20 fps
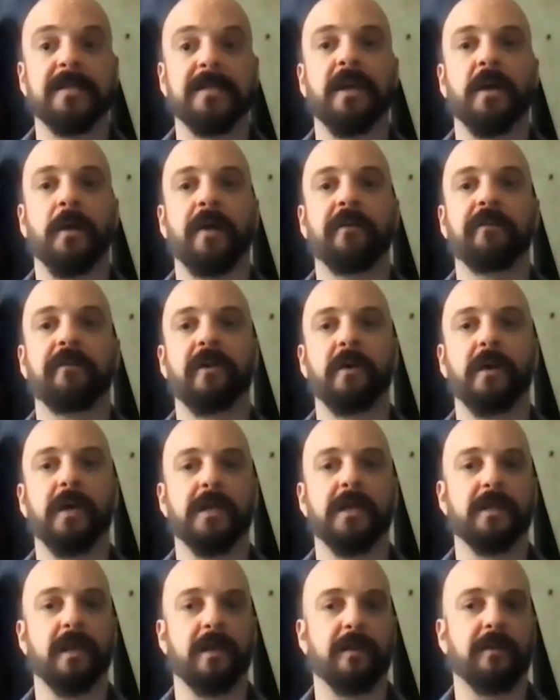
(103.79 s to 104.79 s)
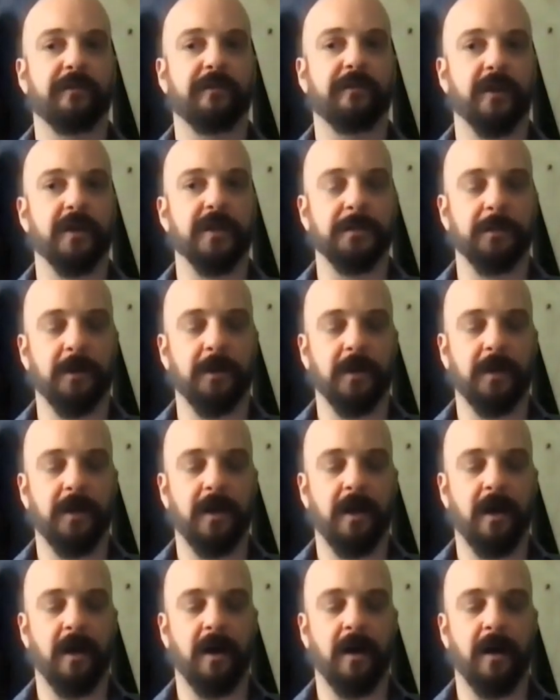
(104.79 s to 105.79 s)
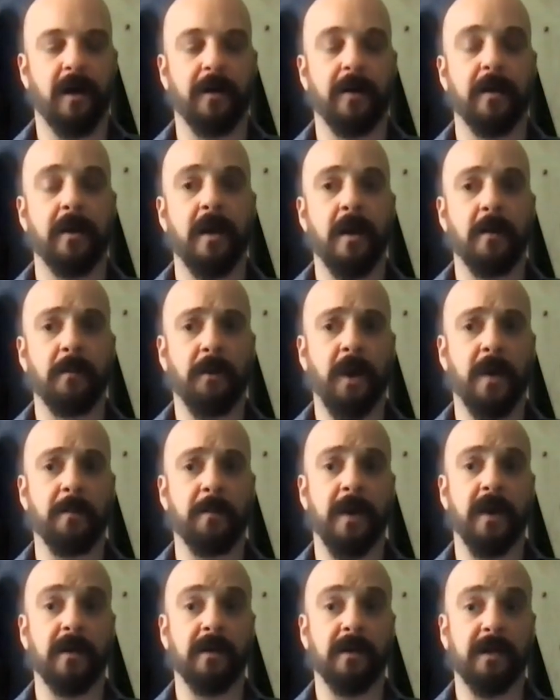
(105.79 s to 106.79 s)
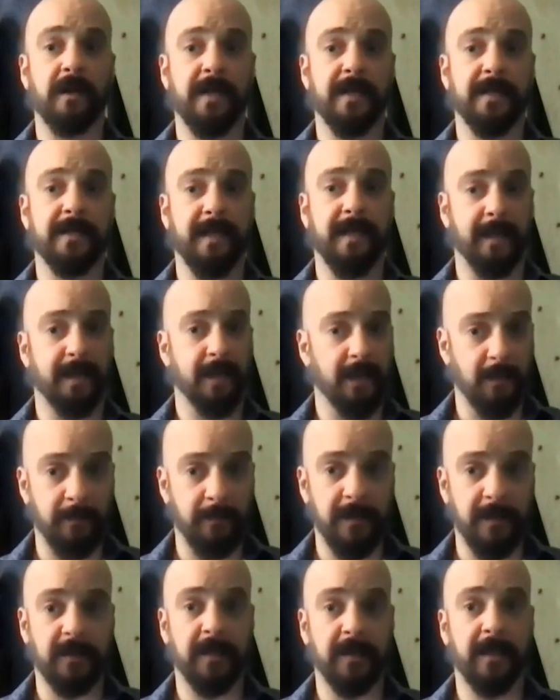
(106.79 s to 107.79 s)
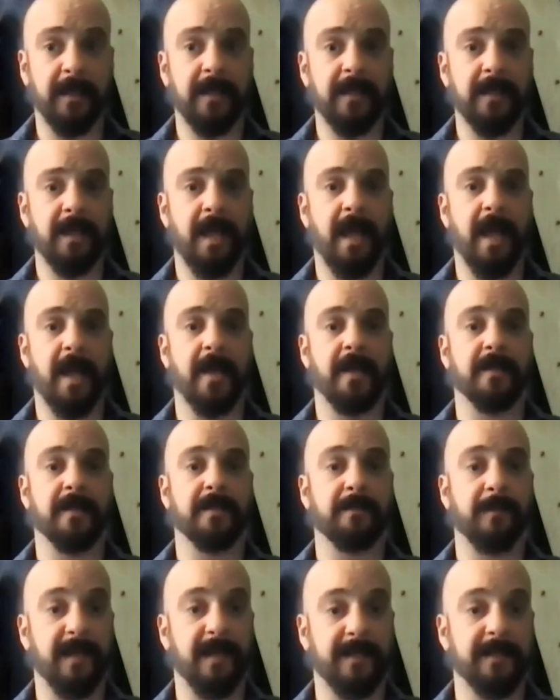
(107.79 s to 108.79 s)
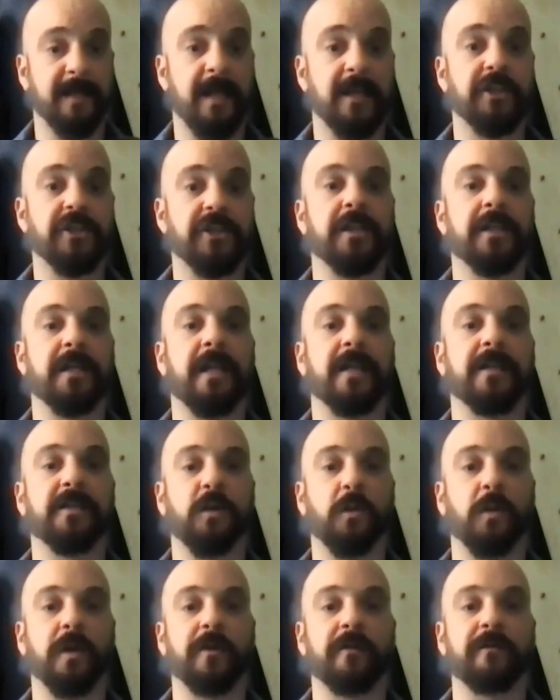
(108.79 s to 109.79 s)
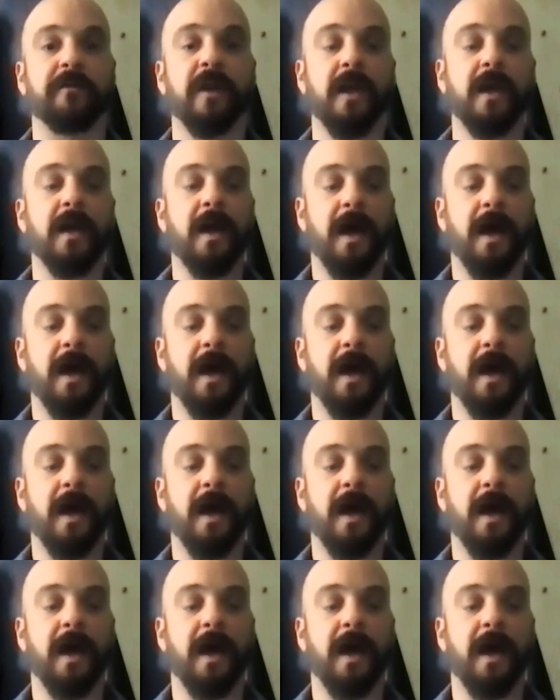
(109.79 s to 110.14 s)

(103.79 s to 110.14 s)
So I focused on the first book on primarily psychic ability and meditation and sort of